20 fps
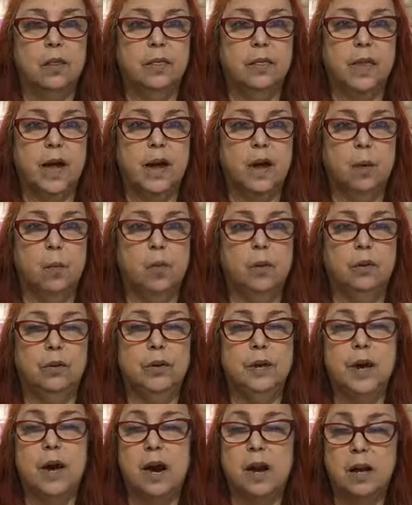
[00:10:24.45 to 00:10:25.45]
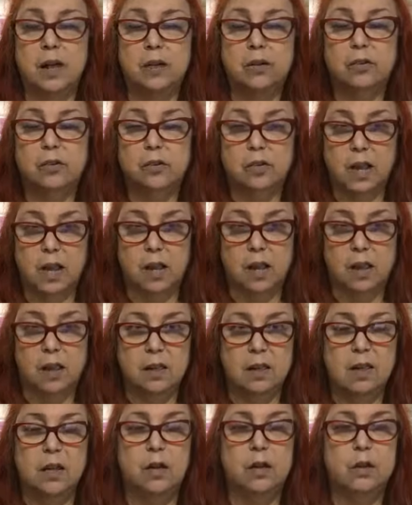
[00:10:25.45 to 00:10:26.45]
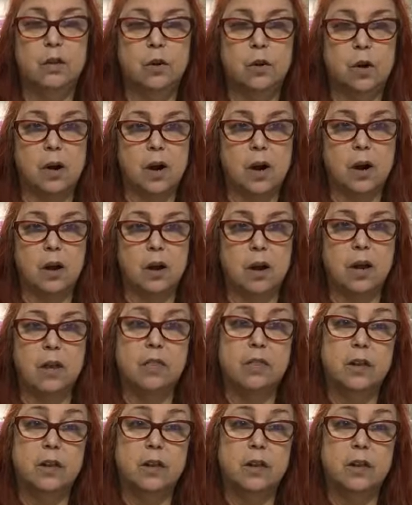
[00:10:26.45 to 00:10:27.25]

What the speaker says: that will not sell in your area,